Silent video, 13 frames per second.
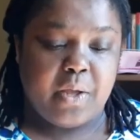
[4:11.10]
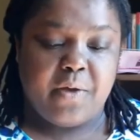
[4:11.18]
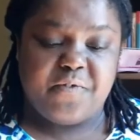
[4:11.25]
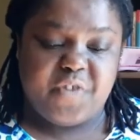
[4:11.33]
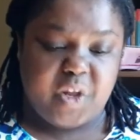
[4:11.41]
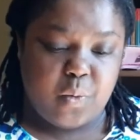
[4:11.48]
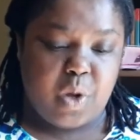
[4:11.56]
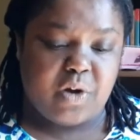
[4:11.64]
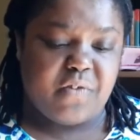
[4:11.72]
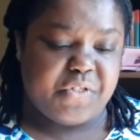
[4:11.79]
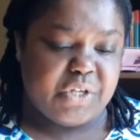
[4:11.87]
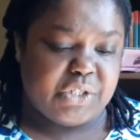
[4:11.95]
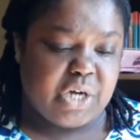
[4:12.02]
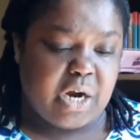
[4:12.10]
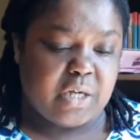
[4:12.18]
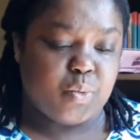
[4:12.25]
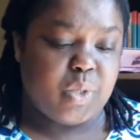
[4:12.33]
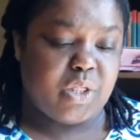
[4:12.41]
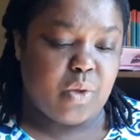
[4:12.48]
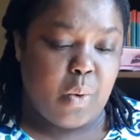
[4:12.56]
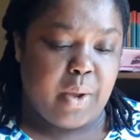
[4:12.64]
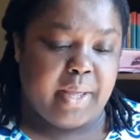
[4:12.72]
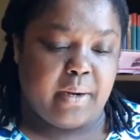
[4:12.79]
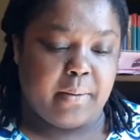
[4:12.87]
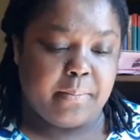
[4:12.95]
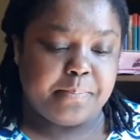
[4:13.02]
Fill one of the jars with
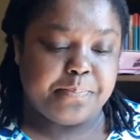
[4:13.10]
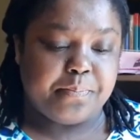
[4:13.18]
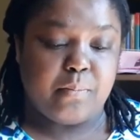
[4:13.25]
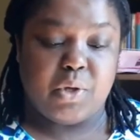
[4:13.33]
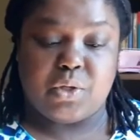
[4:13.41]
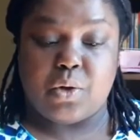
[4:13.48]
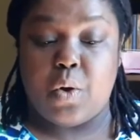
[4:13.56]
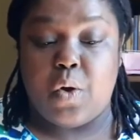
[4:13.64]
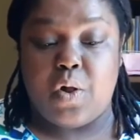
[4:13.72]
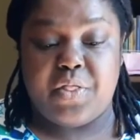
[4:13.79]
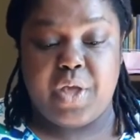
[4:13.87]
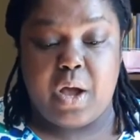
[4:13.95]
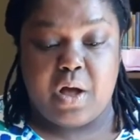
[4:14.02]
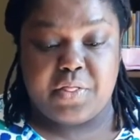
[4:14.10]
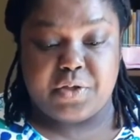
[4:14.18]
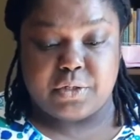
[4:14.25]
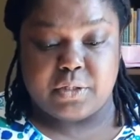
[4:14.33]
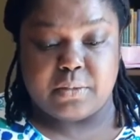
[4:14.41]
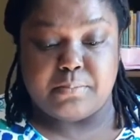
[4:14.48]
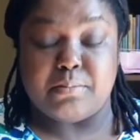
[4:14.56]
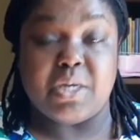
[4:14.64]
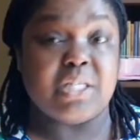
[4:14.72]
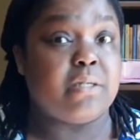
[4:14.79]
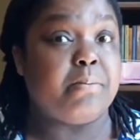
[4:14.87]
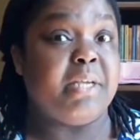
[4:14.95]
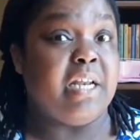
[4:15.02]
oil, but all the others
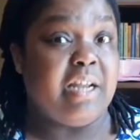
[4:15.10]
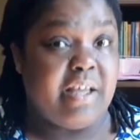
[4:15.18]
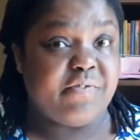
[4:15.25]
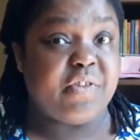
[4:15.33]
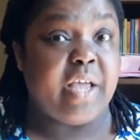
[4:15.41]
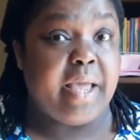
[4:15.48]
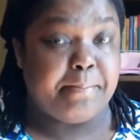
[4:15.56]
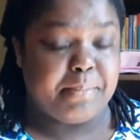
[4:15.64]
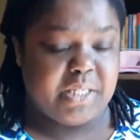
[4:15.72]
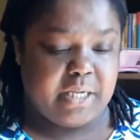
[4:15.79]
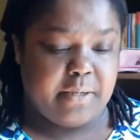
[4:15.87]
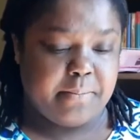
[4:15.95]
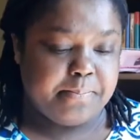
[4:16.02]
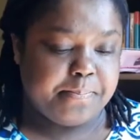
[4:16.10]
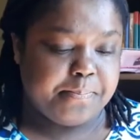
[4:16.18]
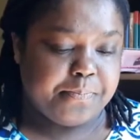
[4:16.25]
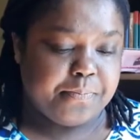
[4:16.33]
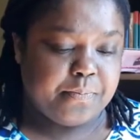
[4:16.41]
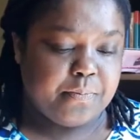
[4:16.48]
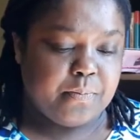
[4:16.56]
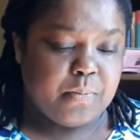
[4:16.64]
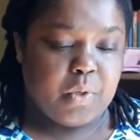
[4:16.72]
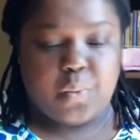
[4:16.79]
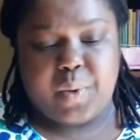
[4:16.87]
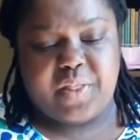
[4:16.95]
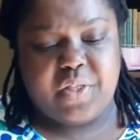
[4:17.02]
must be left empty."
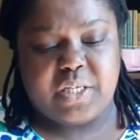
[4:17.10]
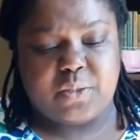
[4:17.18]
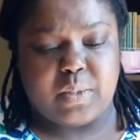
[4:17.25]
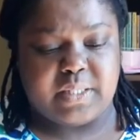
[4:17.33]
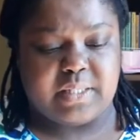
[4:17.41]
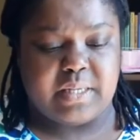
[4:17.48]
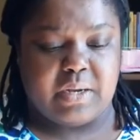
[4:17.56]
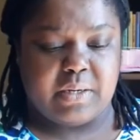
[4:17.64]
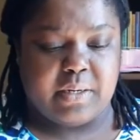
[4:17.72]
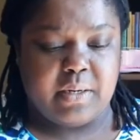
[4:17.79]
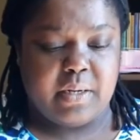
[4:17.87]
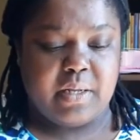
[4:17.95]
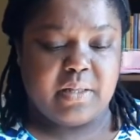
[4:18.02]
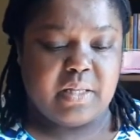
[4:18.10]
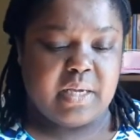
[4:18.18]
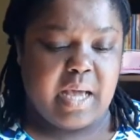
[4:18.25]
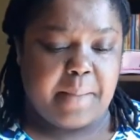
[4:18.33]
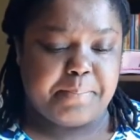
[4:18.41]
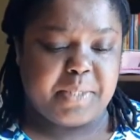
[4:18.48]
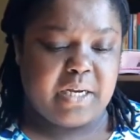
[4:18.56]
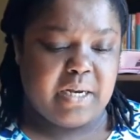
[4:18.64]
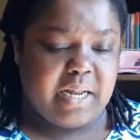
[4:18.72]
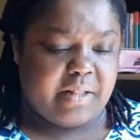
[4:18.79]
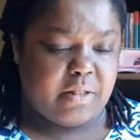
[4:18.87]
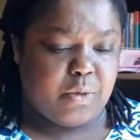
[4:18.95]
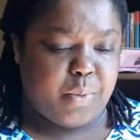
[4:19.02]
When this was done, the captain
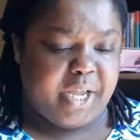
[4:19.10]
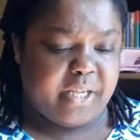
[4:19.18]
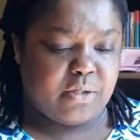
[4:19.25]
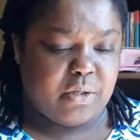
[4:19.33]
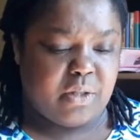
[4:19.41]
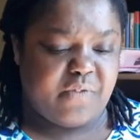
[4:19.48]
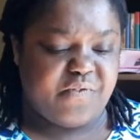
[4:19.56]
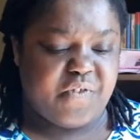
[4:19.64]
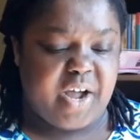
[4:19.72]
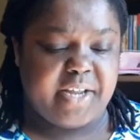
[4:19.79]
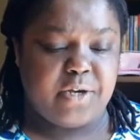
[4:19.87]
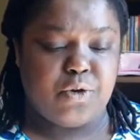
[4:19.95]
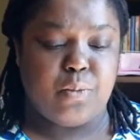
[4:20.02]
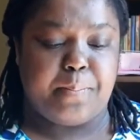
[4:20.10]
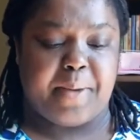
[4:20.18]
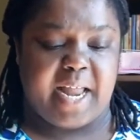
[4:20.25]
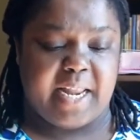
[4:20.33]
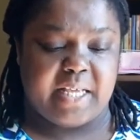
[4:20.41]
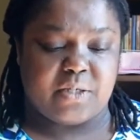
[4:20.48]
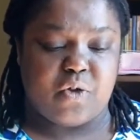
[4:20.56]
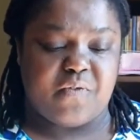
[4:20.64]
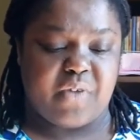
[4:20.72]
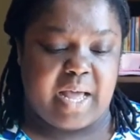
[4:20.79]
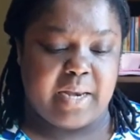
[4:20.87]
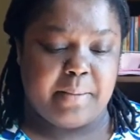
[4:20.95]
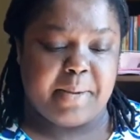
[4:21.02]
led the way to the fine new palace of
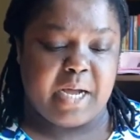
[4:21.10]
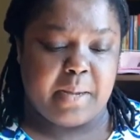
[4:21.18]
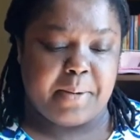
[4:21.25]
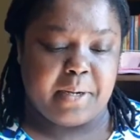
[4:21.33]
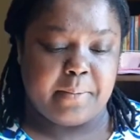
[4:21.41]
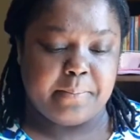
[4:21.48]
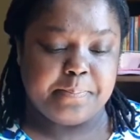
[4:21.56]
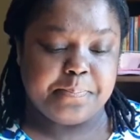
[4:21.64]
Alibaba.